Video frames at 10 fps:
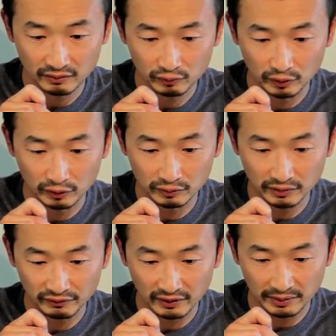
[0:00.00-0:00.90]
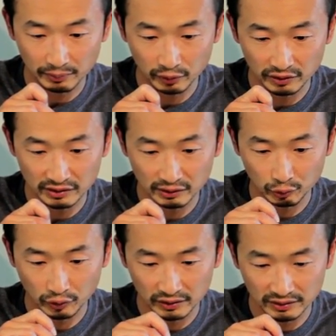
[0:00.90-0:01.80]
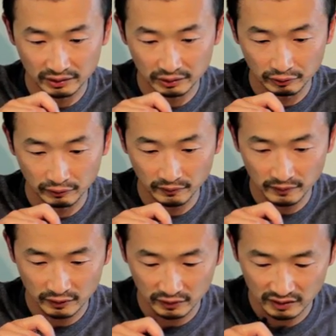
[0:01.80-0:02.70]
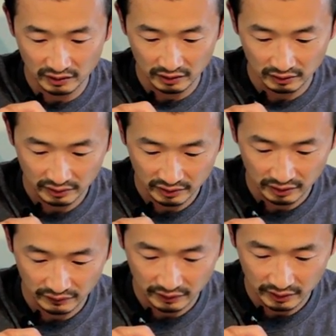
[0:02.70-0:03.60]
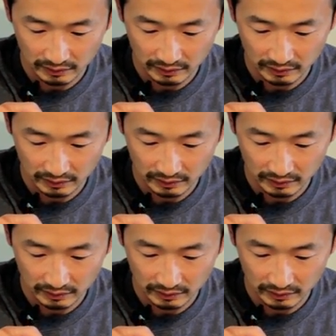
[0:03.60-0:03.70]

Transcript: well, if I put it in the water, it'll just sit on the surface